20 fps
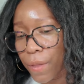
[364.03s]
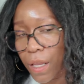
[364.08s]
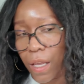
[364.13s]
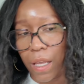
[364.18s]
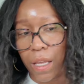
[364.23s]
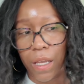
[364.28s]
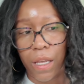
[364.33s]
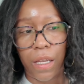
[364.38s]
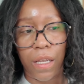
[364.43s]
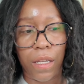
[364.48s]

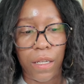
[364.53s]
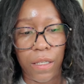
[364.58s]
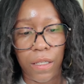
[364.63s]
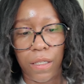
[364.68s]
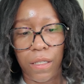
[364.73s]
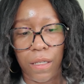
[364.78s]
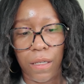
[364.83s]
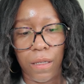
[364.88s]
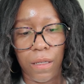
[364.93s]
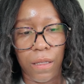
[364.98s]

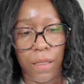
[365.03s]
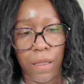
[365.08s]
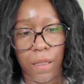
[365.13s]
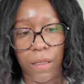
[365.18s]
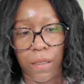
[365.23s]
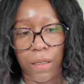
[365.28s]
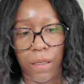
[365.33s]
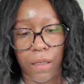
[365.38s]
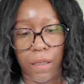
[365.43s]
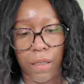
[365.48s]
And
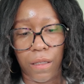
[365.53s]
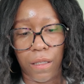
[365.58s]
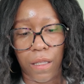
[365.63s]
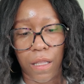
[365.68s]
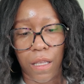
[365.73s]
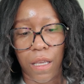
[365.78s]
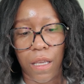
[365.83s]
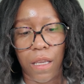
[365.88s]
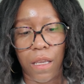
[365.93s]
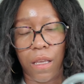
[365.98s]
this is
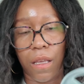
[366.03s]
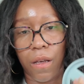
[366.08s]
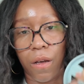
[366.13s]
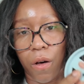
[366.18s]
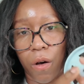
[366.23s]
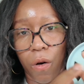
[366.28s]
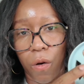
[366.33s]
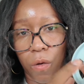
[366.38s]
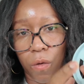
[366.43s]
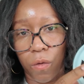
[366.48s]
the
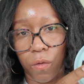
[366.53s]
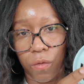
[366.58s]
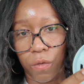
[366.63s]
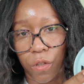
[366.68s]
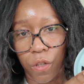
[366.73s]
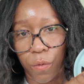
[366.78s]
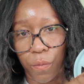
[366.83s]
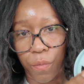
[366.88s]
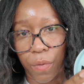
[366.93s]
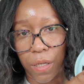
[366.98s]
hole
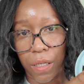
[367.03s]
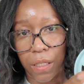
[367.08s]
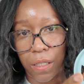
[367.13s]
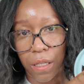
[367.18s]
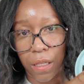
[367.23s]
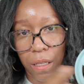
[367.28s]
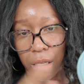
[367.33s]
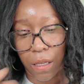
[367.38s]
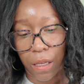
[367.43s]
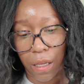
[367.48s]
you
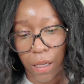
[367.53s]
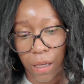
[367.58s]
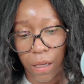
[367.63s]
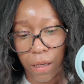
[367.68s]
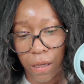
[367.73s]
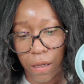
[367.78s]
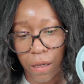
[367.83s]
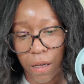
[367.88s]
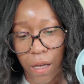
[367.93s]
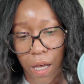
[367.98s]
put the
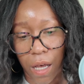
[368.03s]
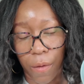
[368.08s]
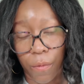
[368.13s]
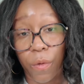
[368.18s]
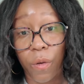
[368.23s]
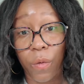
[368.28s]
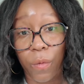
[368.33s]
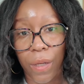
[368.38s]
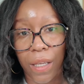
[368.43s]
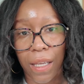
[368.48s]

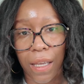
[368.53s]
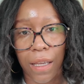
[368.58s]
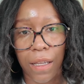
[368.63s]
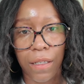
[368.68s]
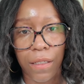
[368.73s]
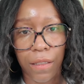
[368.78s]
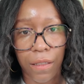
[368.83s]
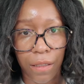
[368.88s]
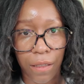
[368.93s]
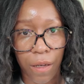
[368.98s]
wick
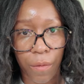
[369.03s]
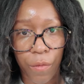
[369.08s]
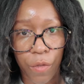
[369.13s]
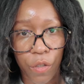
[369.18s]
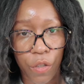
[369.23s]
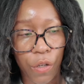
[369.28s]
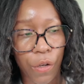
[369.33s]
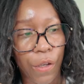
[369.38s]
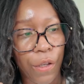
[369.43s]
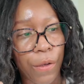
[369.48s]
in. So I'm going to
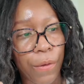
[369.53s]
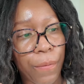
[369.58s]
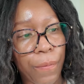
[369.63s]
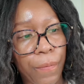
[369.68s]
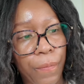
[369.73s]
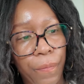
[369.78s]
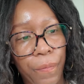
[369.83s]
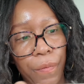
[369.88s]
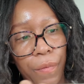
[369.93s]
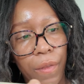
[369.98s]
show you.
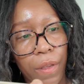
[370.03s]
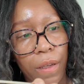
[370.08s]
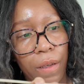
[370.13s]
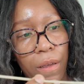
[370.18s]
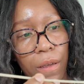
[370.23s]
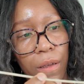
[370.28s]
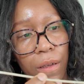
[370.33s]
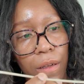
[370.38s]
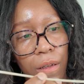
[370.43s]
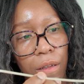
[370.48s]

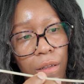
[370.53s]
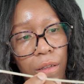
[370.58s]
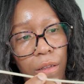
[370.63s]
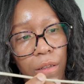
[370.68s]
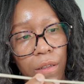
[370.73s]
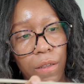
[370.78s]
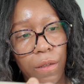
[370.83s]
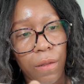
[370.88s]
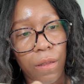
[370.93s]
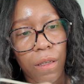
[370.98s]

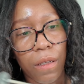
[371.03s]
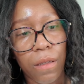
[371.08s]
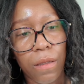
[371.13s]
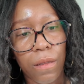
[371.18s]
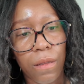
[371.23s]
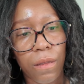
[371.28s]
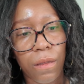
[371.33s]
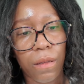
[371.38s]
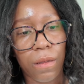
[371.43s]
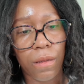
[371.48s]
You do
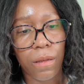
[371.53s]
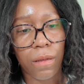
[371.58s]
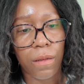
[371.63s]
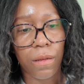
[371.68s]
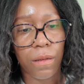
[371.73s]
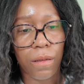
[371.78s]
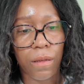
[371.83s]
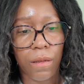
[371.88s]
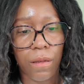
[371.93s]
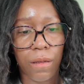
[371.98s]
this.
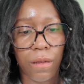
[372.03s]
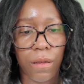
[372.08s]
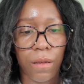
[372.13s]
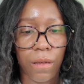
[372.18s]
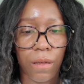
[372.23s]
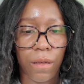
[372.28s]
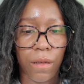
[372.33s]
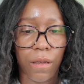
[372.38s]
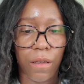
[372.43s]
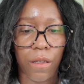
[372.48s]

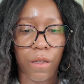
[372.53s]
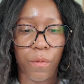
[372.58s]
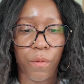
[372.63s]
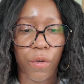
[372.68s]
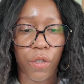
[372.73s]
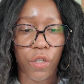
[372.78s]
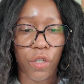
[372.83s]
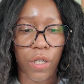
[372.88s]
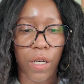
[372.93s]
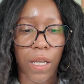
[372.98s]
You
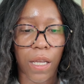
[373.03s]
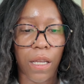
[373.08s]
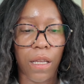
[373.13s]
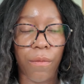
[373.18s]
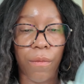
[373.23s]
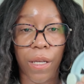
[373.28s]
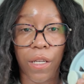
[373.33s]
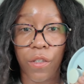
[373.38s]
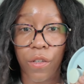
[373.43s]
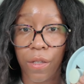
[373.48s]
push it
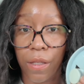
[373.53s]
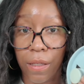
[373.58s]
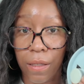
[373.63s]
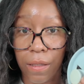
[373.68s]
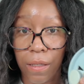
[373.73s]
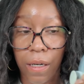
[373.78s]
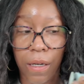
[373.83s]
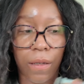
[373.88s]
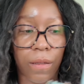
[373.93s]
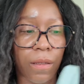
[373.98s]
in, make sure the
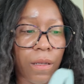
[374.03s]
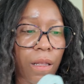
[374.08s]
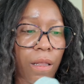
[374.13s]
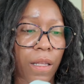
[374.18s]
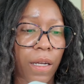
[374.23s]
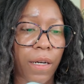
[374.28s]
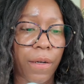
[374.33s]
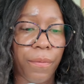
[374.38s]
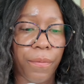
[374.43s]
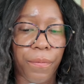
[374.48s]
sticker's on
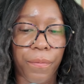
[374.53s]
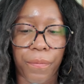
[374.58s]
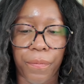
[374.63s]
there.